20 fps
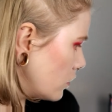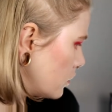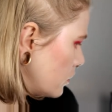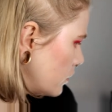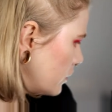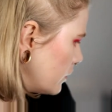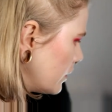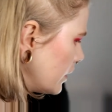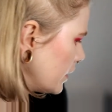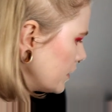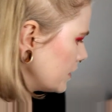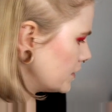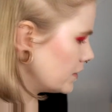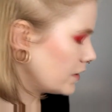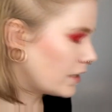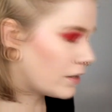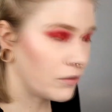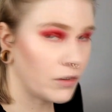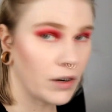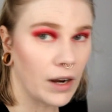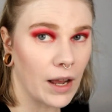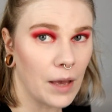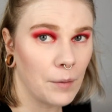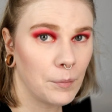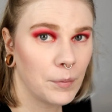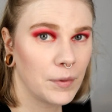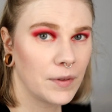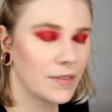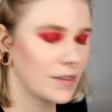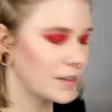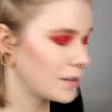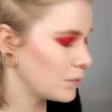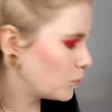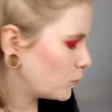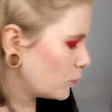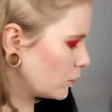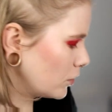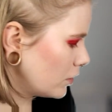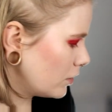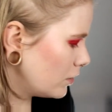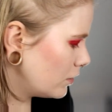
This like never happens anymore,